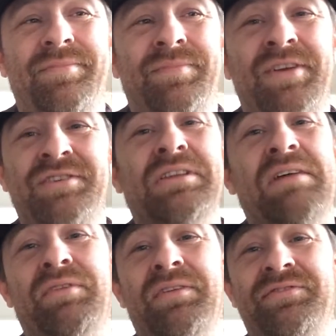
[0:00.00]
There's a
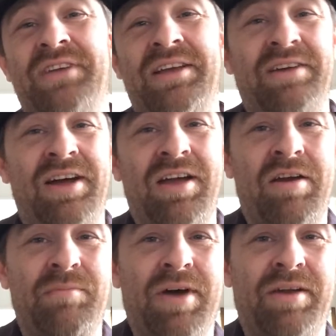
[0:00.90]
level of satire
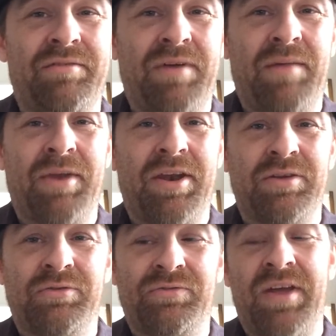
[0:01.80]
I'm not a
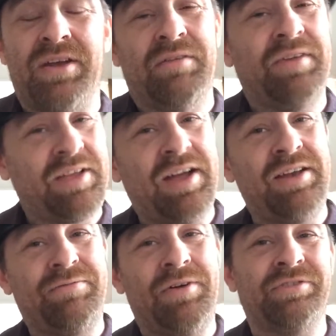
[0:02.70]
huge fan of, and it
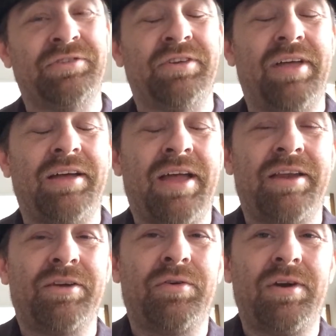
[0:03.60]
kind of falls into that
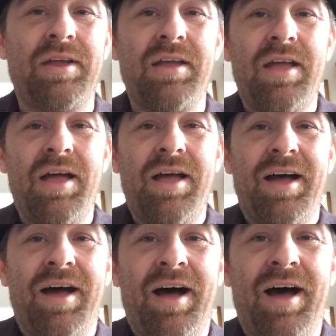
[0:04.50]
category.
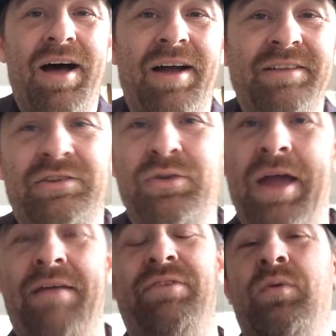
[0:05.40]
And so you
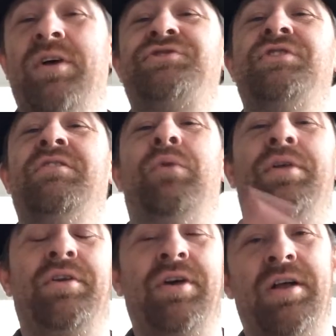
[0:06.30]
have the question of
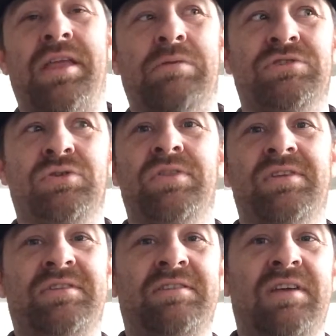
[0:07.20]
whether or not he was doing
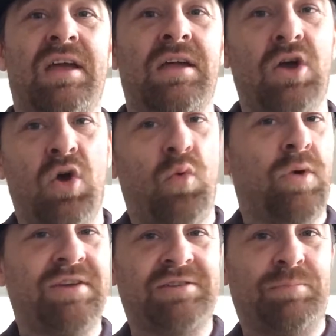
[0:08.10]
this as a
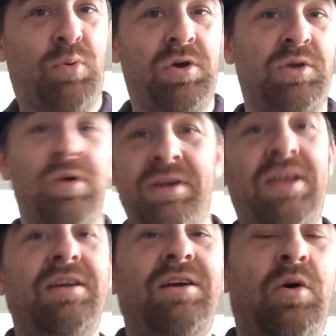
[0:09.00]
"we support you,
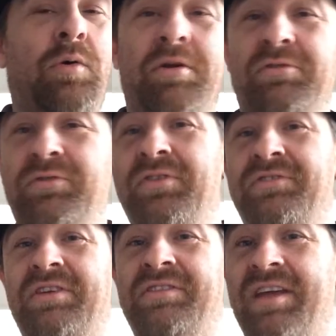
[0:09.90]
Anita," or he was doing
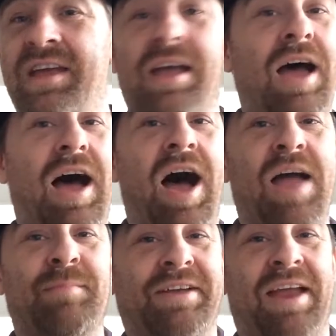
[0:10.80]
this as a
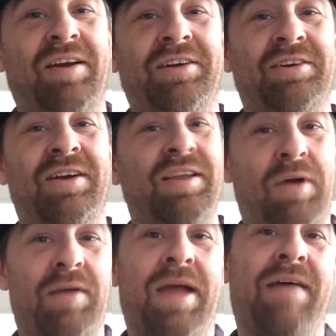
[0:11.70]
"I'm a character and
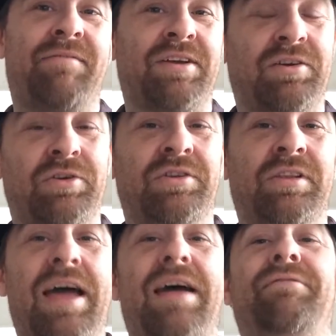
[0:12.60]
I'm having a good
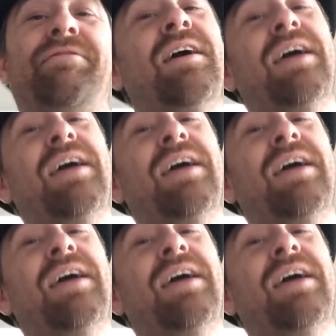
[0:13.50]
laugh."